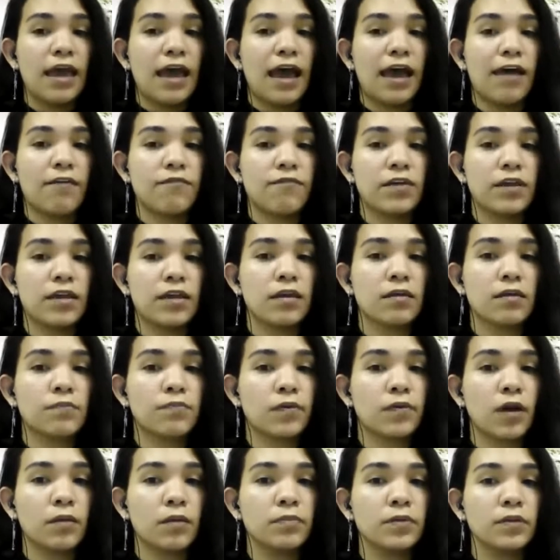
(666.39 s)
having
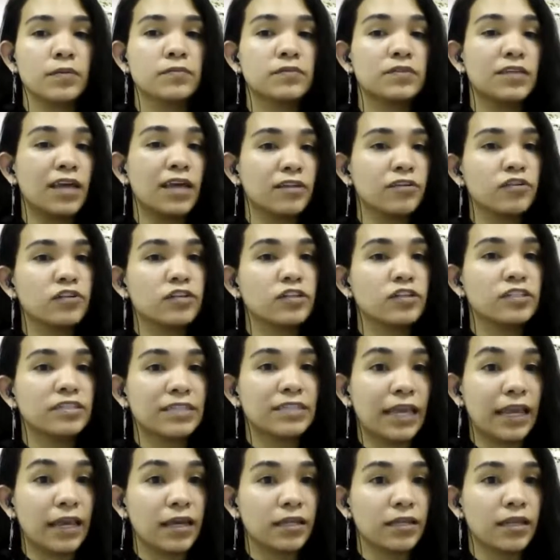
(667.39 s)
problems
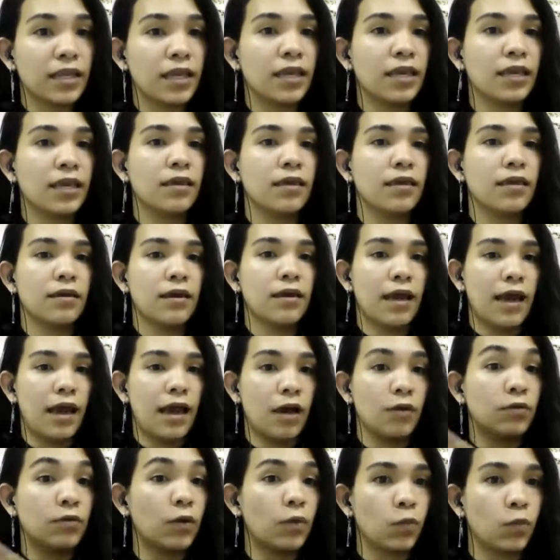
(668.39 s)
understanding
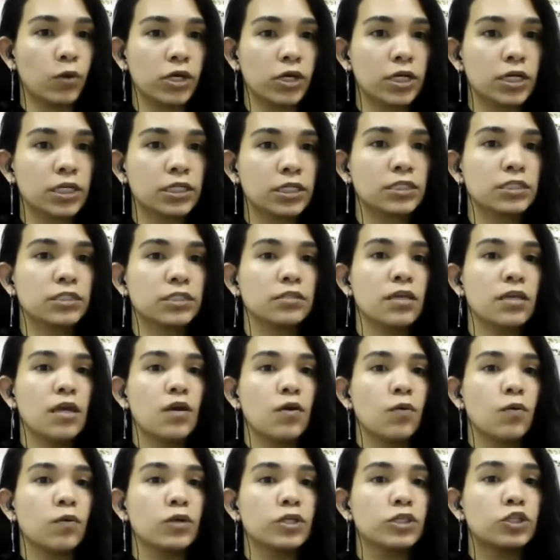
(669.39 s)
how it works,
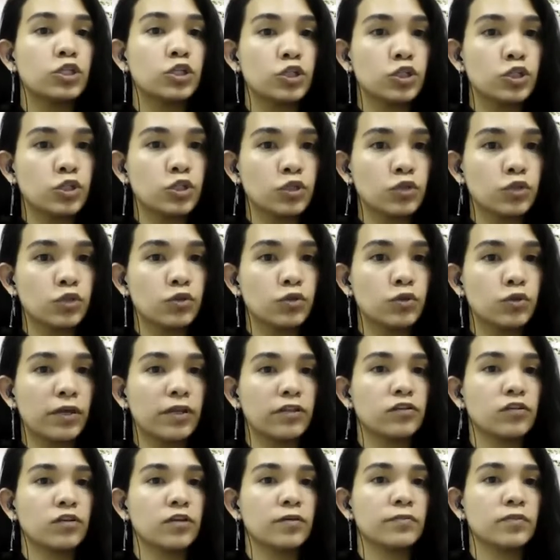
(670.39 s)
what to do
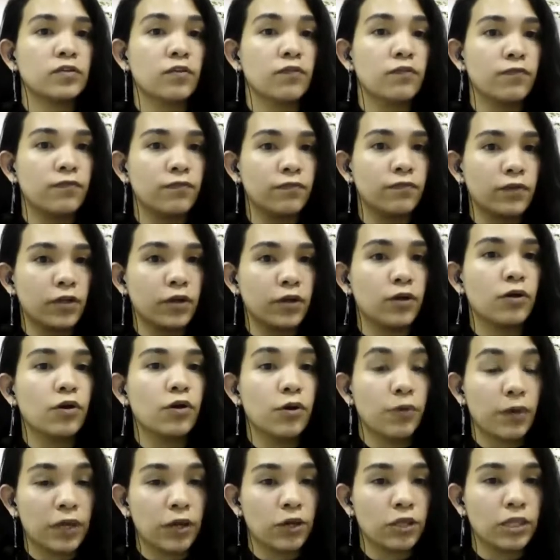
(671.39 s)
in terms of
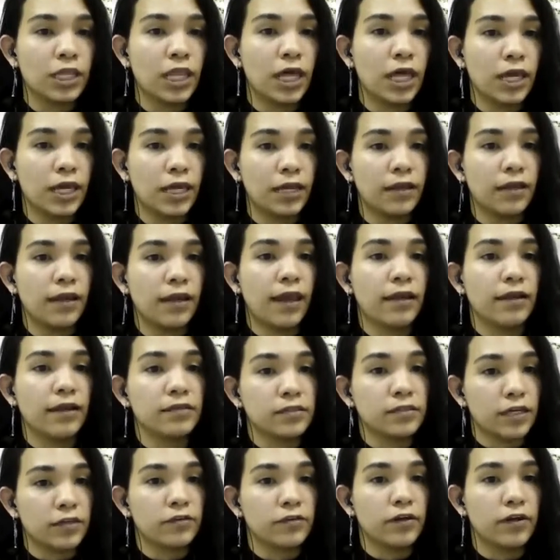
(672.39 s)
going online and
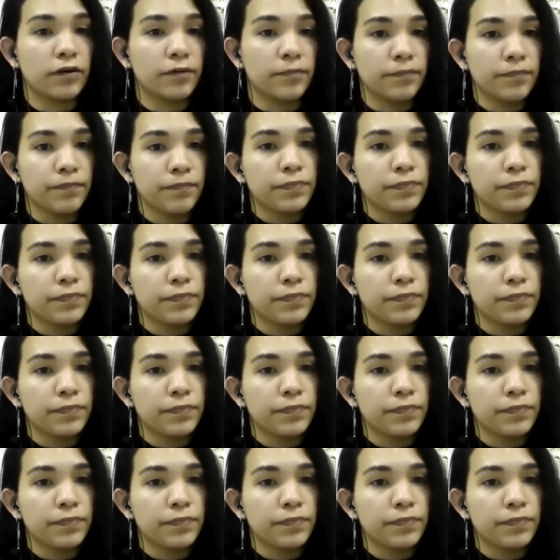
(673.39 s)
etc.?